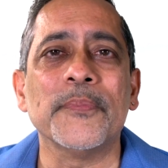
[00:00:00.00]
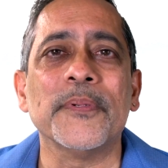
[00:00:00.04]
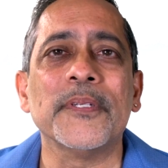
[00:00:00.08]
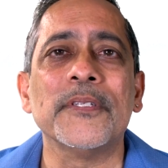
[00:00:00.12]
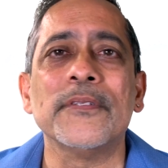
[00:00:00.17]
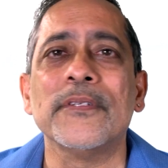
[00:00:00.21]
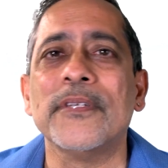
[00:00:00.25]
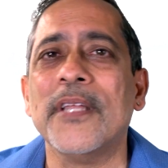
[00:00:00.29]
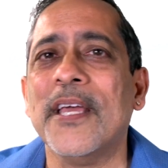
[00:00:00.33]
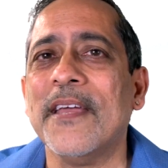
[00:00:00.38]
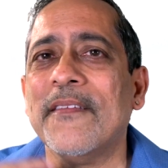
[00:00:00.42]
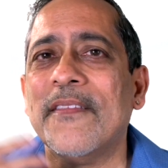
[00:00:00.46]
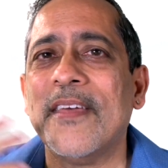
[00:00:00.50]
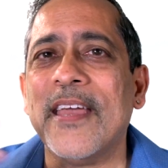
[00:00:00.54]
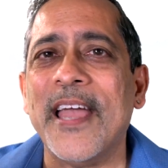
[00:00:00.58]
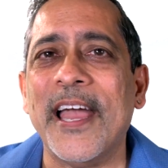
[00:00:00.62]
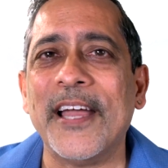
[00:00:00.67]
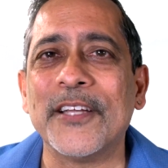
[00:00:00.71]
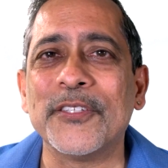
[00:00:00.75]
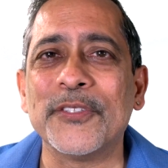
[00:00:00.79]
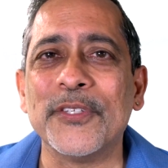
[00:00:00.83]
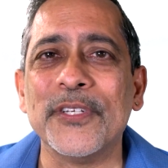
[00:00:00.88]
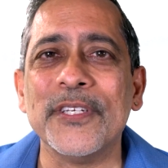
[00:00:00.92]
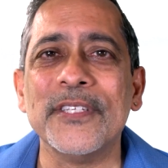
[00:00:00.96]
But today they
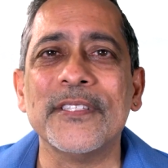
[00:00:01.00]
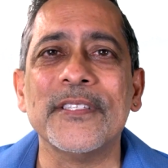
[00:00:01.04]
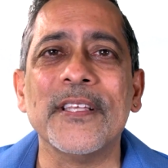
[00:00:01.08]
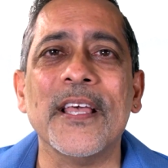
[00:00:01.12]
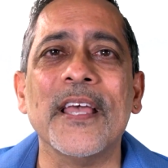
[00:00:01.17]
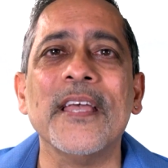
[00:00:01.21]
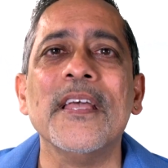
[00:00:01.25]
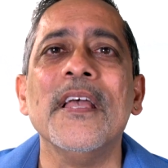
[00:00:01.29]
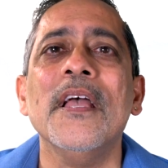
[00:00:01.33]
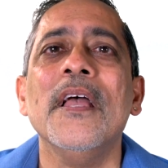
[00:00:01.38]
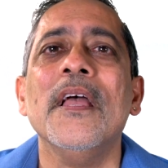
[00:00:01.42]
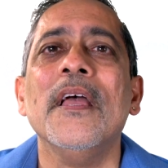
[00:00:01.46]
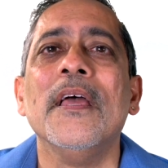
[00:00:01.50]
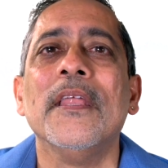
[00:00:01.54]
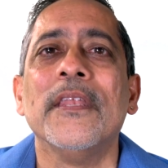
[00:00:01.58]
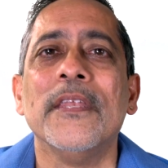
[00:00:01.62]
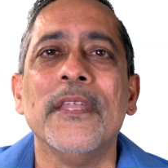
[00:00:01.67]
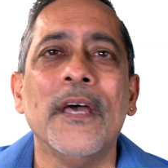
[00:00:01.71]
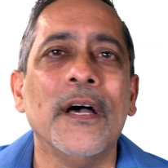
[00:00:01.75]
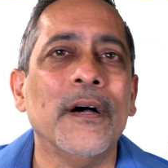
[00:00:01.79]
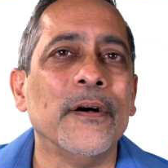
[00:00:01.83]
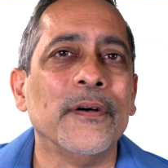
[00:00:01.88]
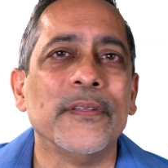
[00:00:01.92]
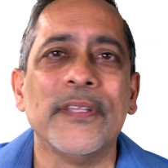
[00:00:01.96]
actually say,
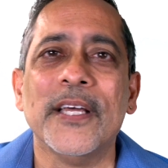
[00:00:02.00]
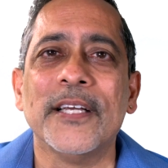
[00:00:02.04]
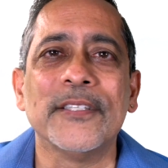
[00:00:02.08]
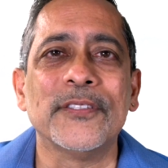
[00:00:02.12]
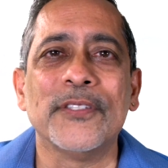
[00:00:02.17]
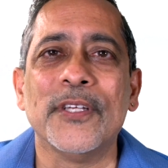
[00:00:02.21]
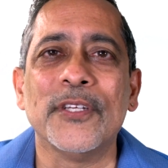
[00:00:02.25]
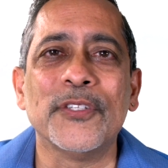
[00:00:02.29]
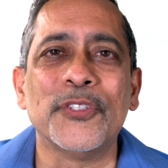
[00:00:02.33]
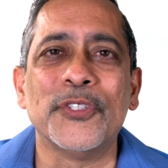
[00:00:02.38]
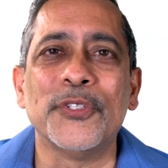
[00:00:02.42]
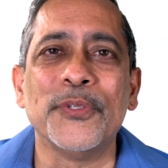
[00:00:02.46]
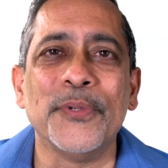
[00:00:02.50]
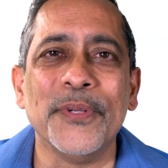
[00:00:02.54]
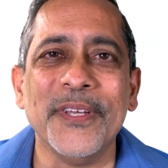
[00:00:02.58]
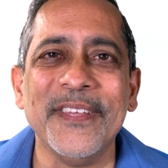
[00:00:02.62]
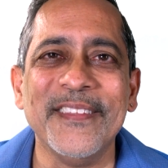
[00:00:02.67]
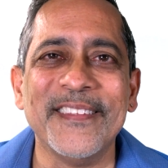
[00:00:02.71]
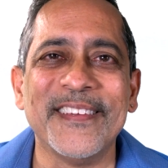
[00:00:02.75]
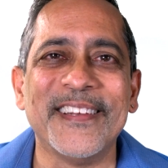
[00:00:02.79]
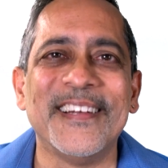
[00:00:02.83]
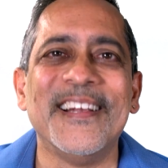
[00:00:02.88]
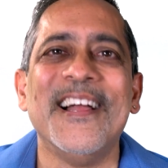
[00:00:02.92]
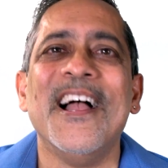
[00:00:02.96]
no, that's not true
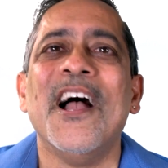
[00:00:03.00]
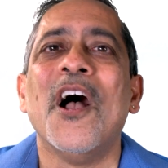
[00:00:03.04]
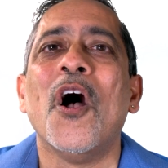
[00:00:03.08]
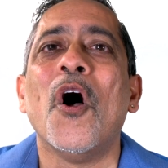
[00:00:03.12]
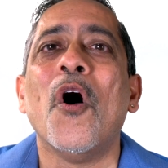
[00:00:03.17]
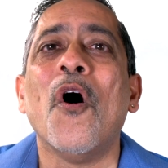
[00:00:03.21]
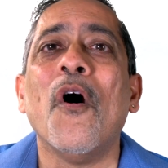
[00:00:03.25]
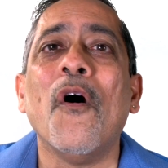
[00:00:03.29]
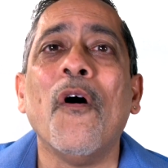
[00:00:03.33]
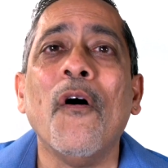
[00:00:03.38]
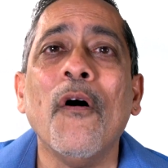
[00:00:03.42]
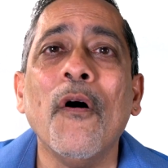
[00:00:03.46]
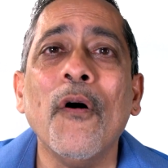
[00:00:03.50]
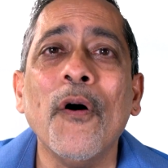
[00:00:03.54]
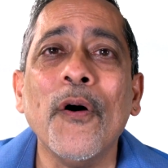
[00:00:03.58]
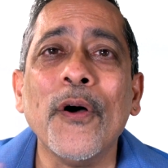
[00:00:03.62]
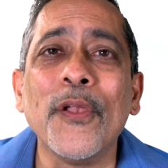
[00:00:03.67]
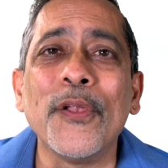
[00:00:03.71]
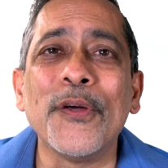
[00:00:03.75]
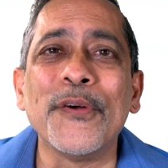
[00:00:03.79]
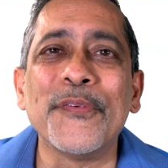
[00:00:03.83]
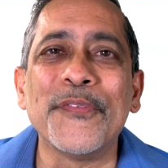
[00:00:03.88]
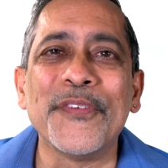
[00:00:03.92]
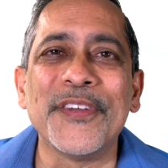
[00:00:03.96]
either.
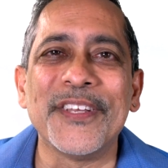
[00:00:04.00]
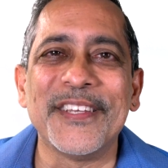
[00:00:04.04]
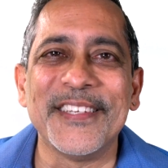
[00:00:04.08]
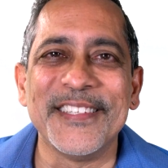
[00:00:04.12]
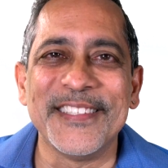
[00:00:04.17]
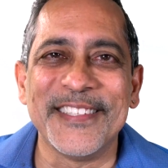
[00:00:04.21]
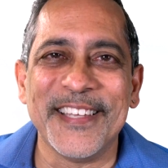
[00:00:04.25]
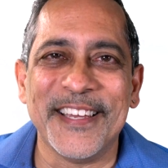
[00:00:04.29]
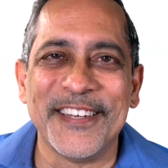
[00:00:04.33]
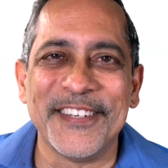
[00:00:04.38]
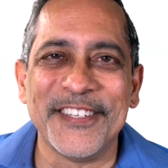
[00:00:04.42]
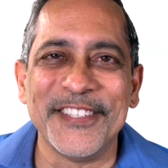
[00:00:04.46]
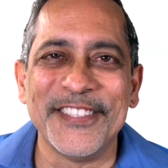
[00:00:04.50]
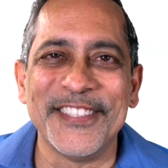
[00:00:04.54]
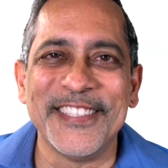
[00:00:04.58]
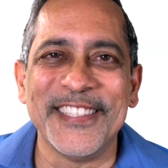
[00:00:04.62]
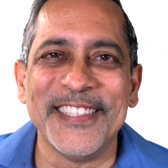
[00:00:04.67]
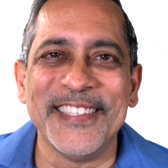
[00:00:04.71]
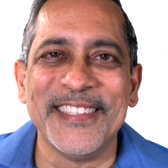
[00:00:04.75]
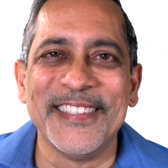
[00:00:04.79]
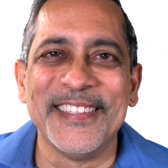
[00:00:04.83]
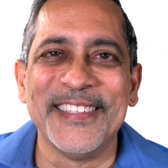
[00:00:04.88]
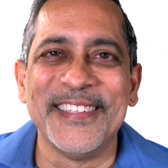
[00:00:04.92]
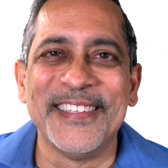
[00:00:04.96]
All of it is
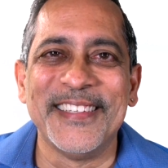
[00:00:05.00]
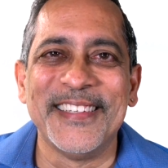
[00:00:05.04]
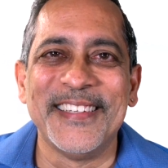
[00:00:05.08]
energy.